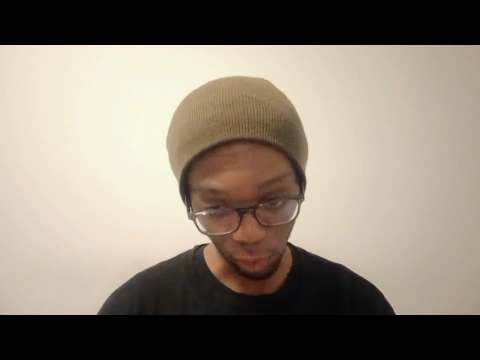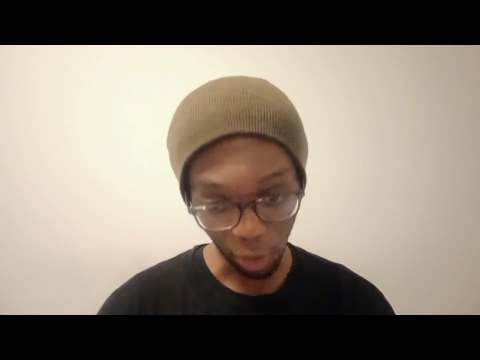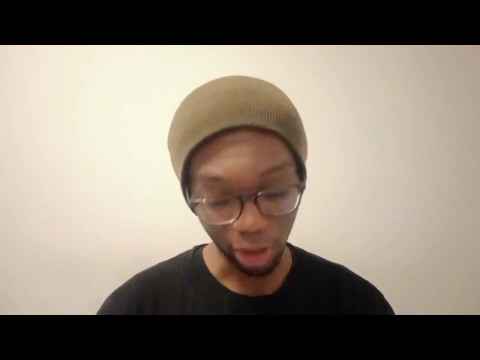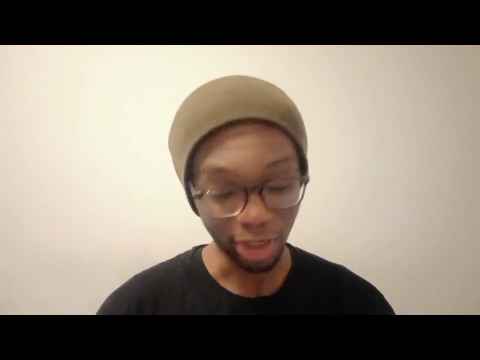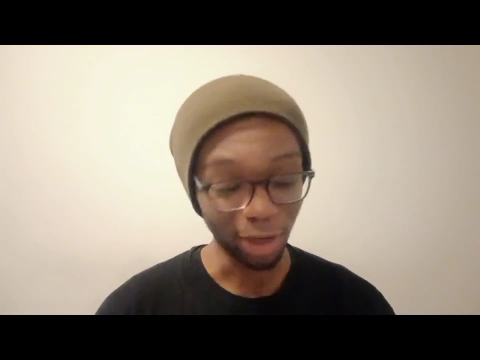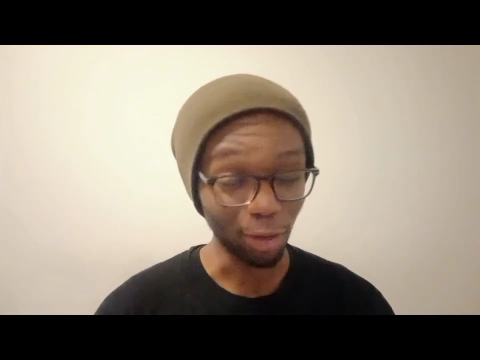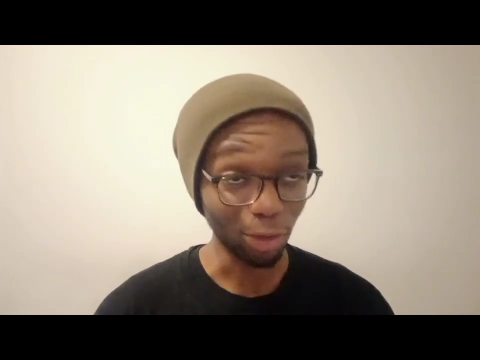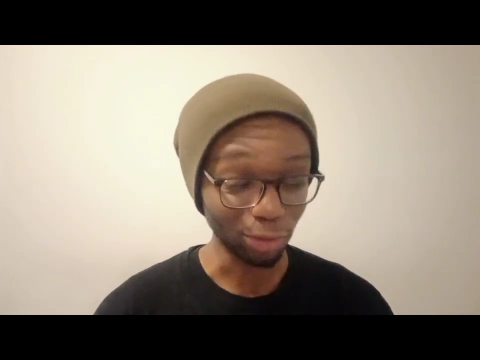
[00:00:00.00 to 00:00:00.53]
won
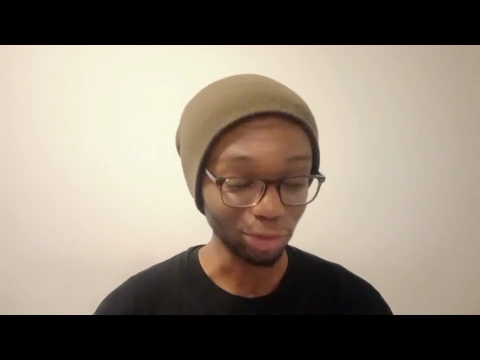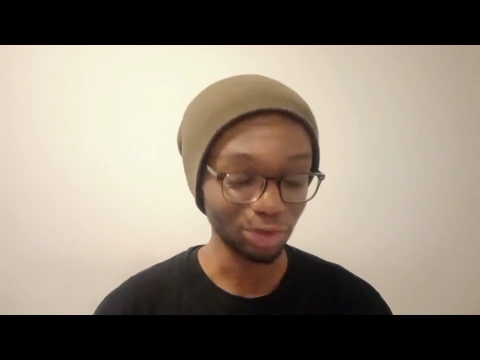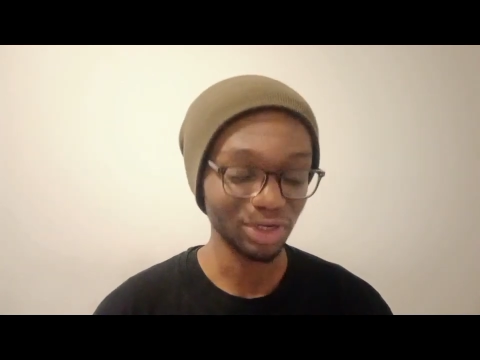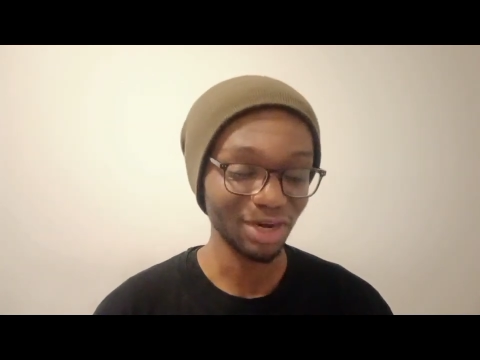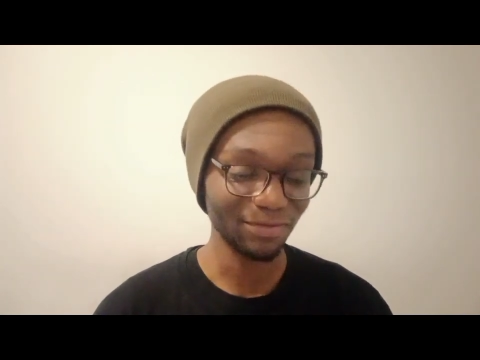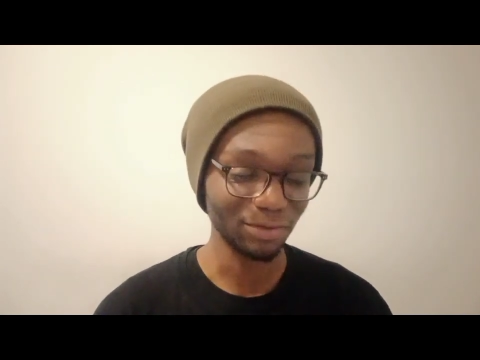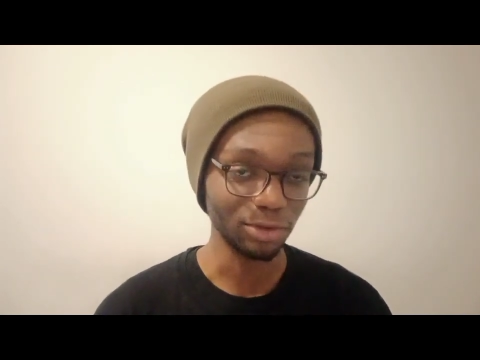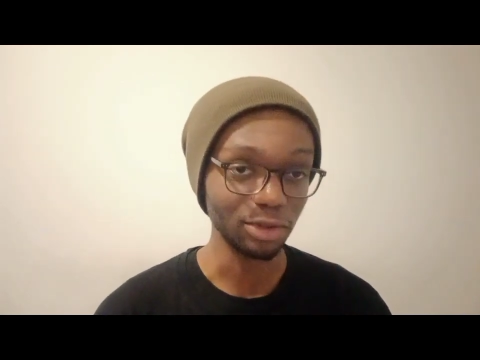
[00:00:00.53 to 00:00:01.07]
at Old
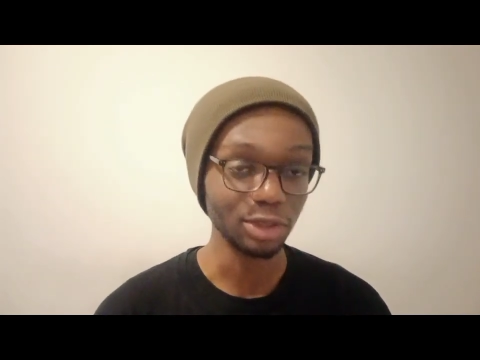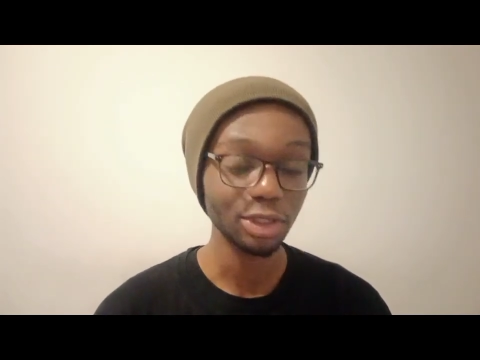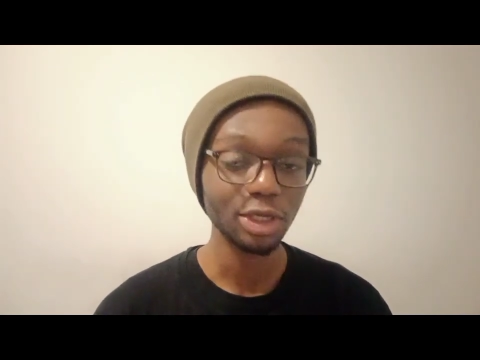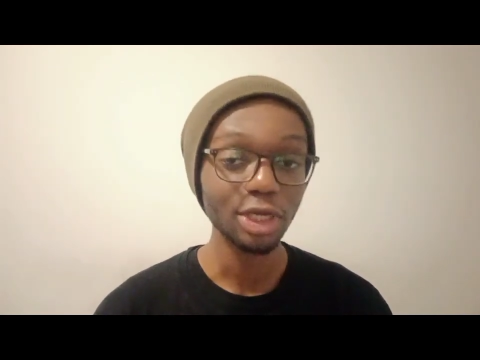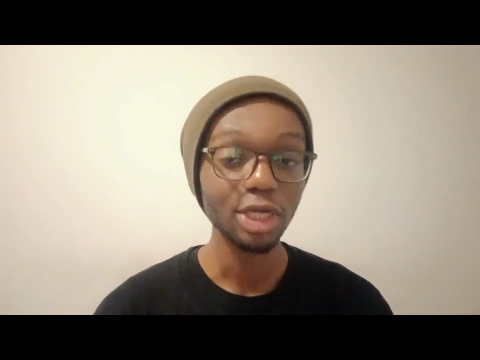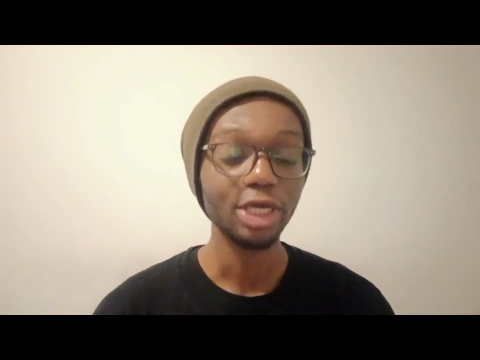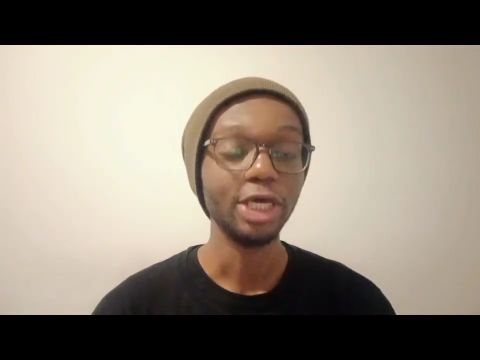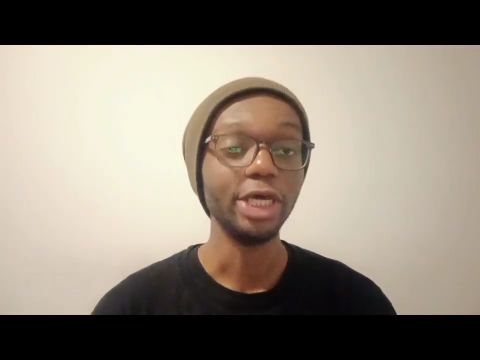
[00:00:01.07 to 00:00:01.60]
Trafford.
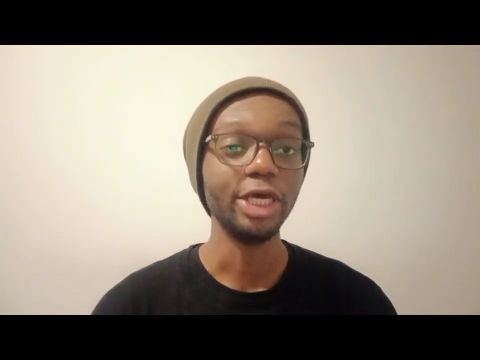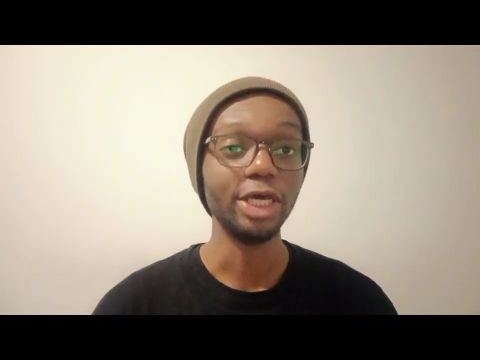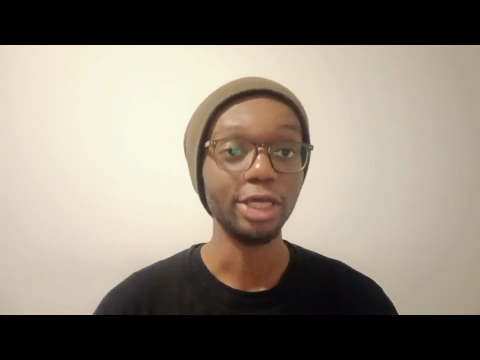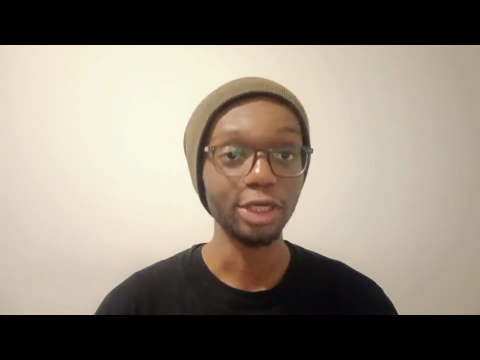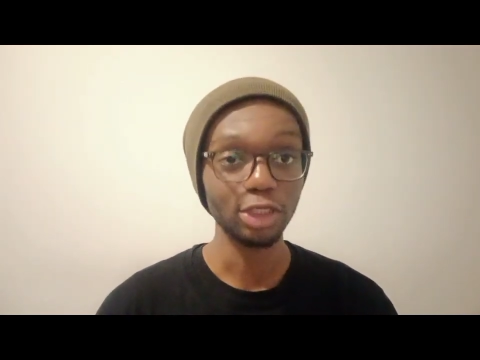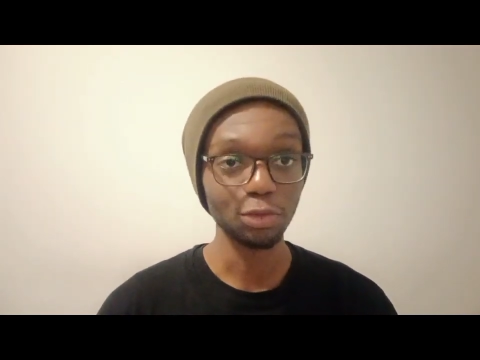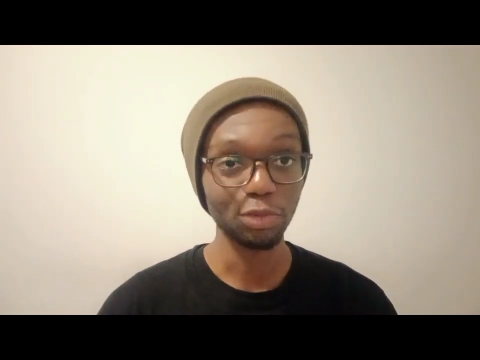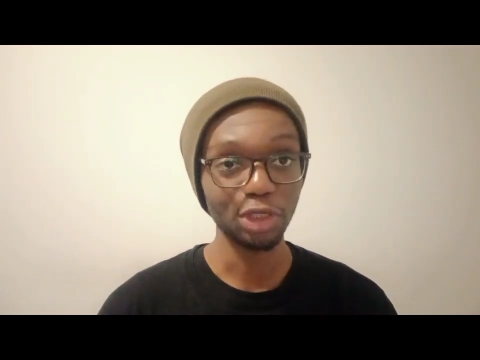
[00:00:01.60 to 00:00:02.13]
It
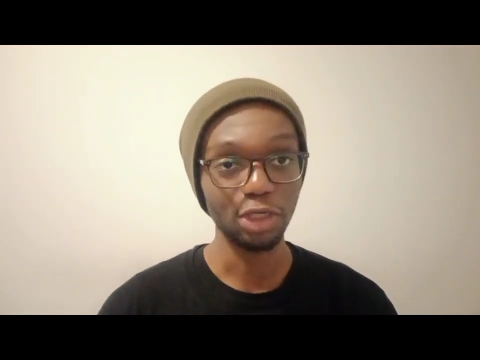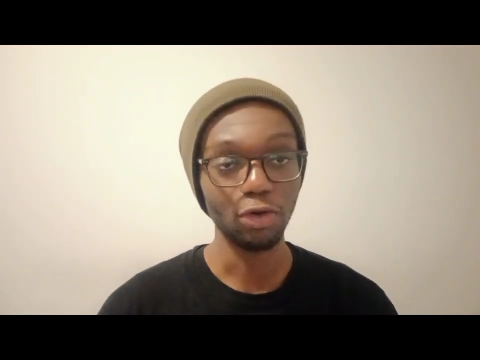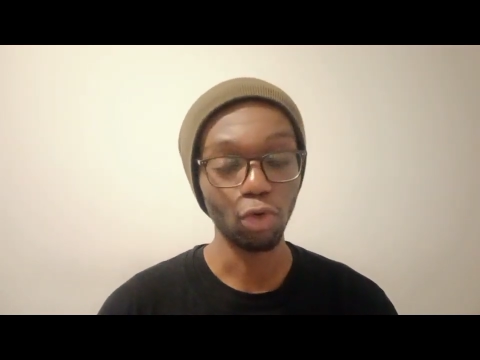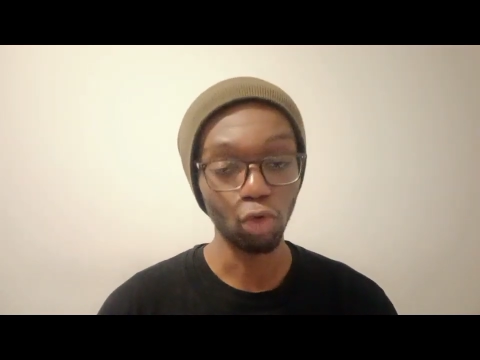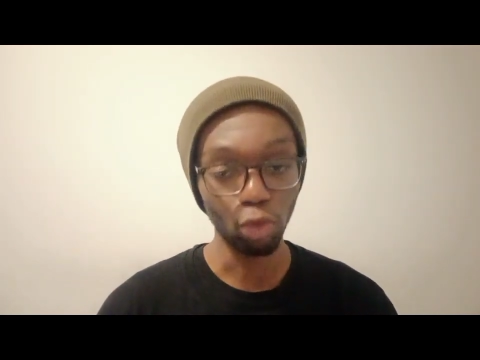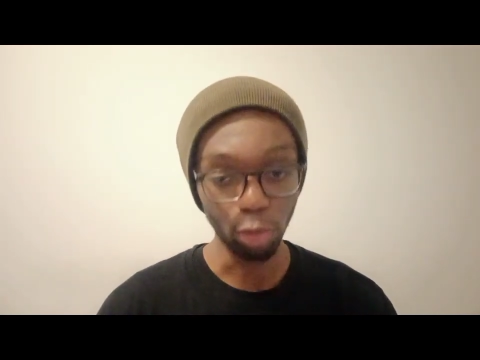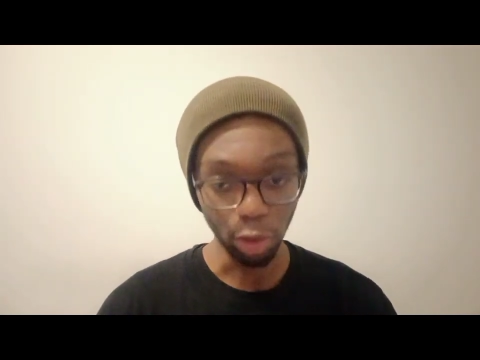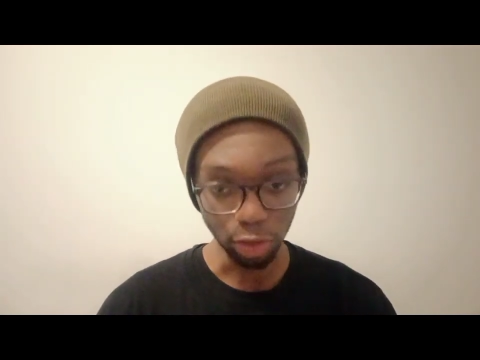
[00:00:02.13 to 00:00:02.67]
has been
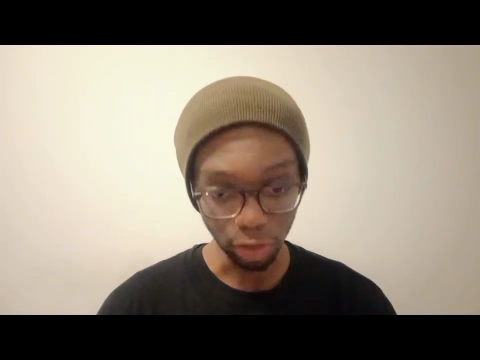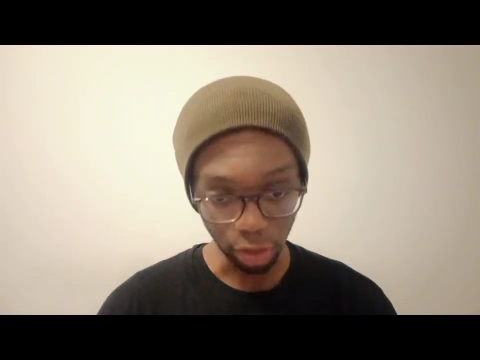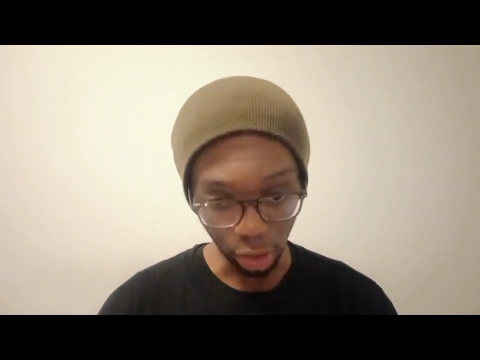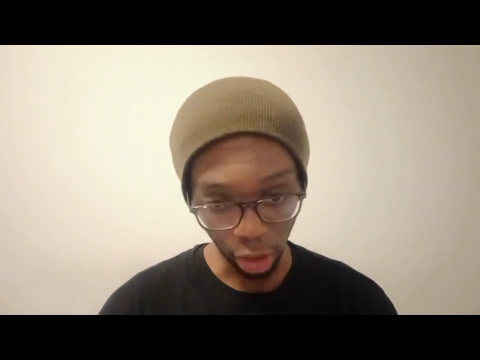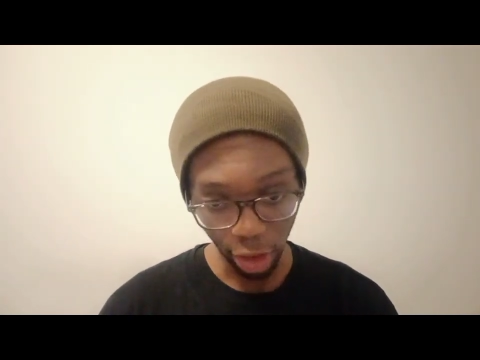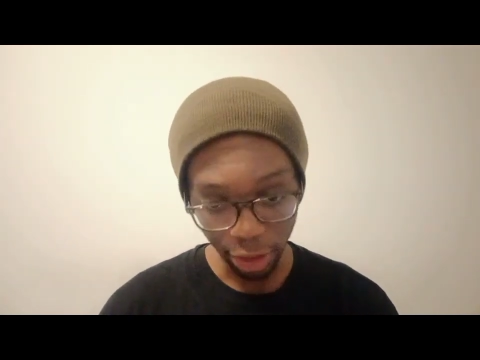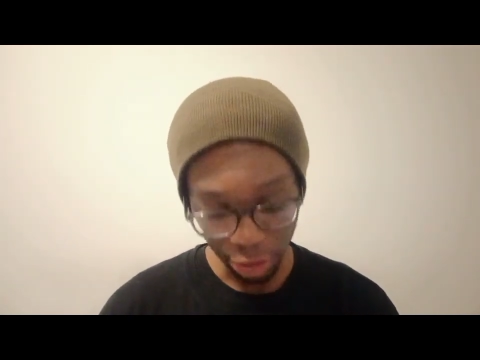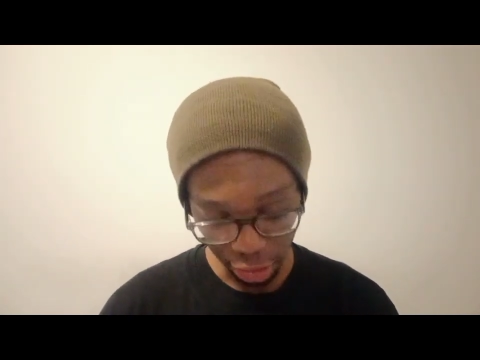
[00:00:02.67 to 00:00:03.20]
almost
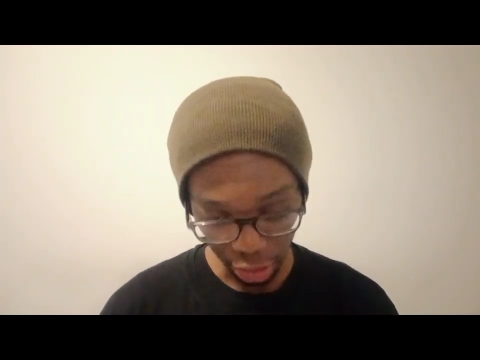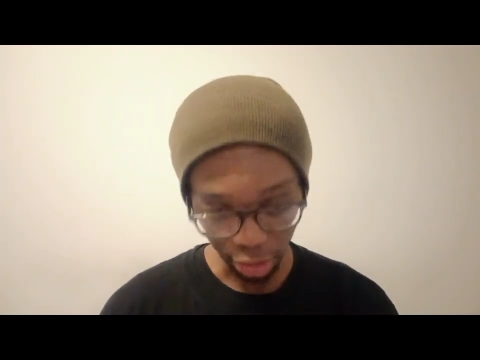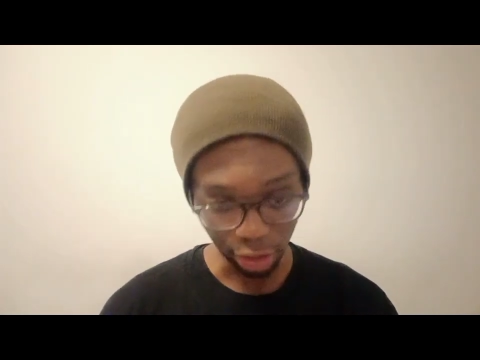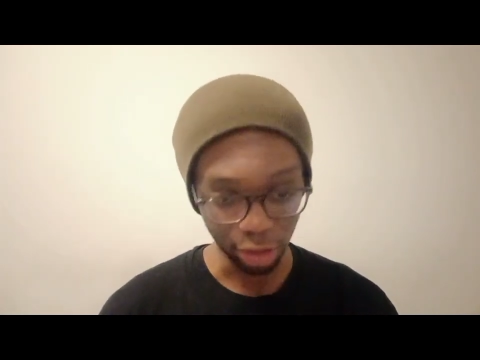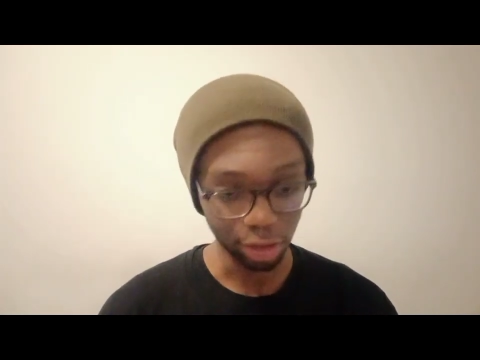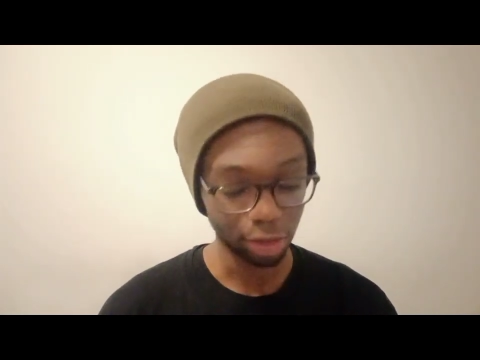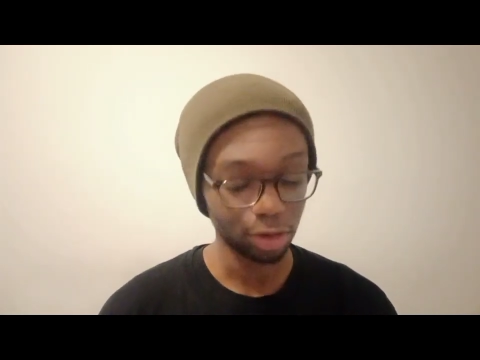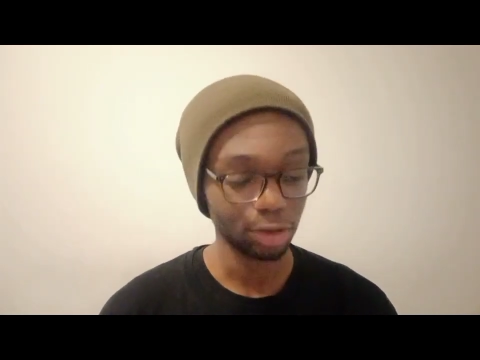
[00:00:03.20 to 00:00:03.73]
9
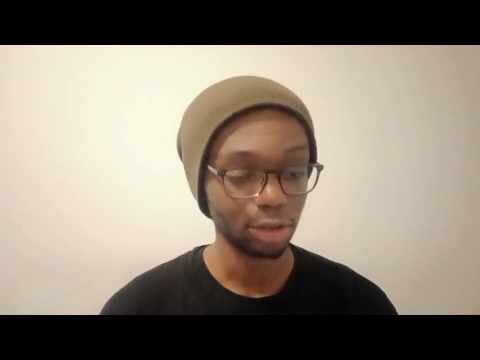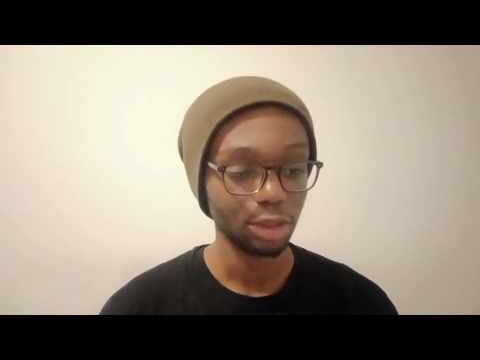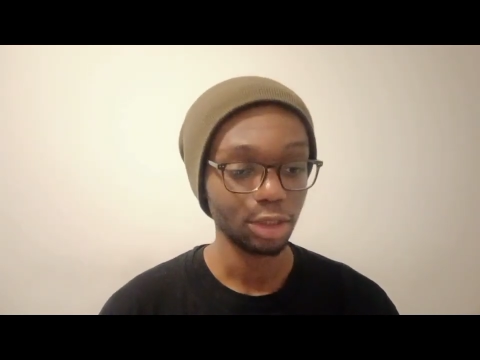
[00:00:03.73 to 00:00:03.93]
years